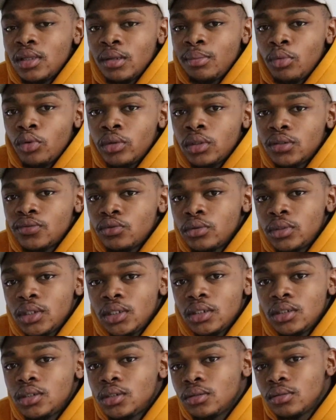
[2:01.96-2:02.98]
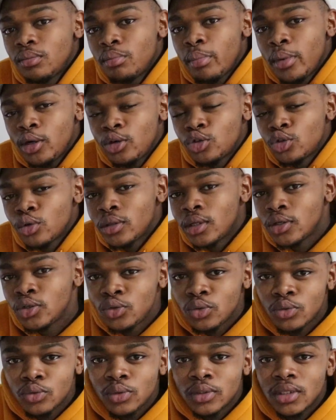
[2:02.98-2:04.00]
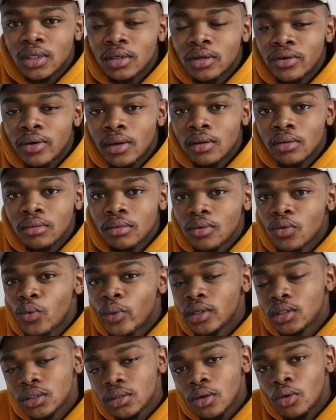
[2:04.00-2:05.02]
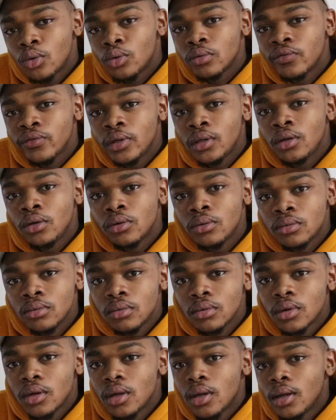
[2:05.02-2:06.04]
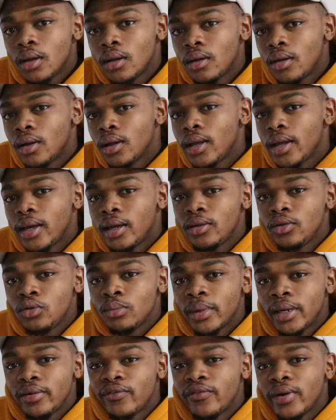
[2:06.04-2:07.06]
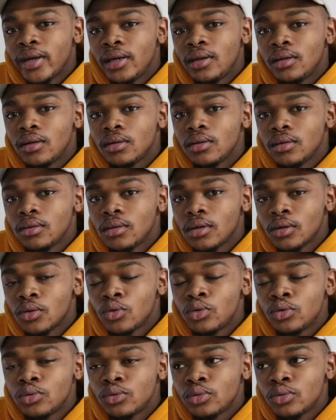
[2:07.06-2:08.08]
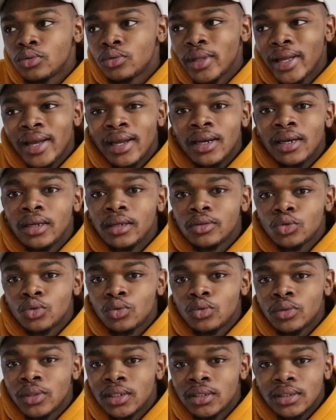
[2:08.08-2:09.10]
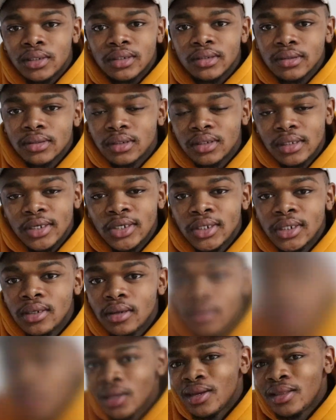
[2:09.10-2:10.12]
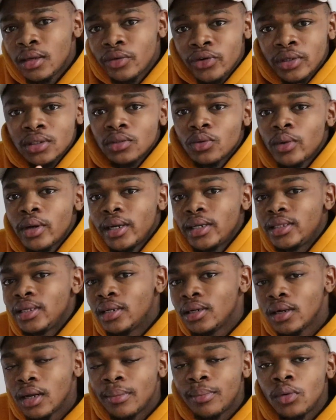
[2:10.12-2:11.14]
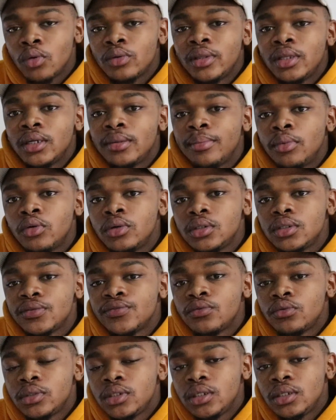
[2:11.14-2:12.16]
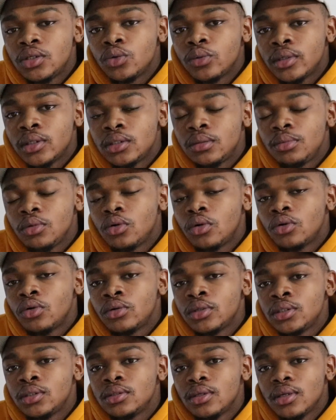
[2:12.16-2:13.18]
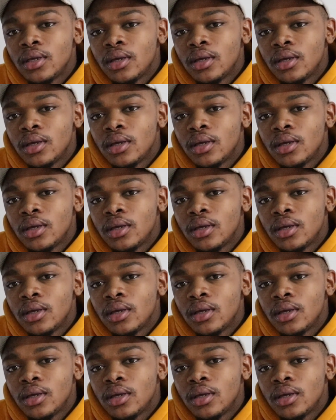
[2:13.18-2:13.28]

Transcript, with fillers: that bonus footage, make sure that you stick around, watch the whole video, and you might find a cool ending to this session. The reason why I didn't upload that bonus footage was because